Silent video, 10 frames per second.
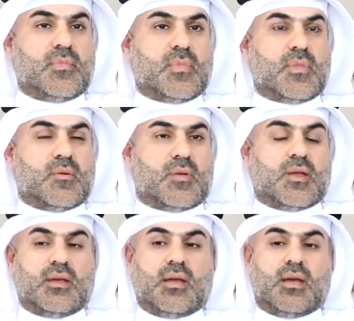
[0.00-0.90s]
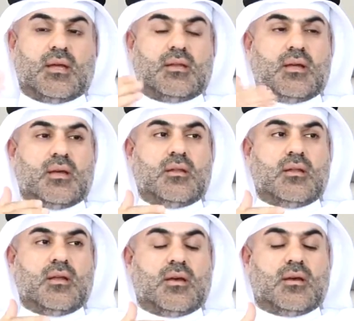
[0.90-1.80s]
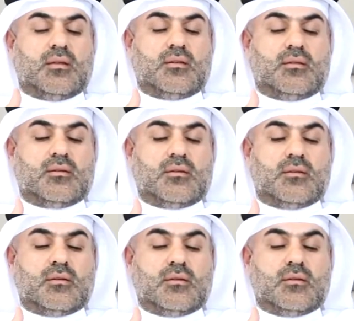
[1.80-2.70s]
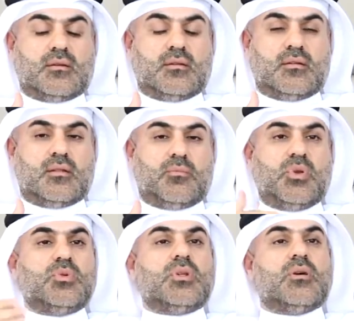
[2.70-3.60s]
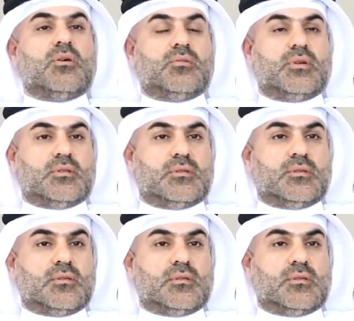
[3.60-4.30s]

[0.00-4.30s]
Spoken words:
Okay, and the beauty of it,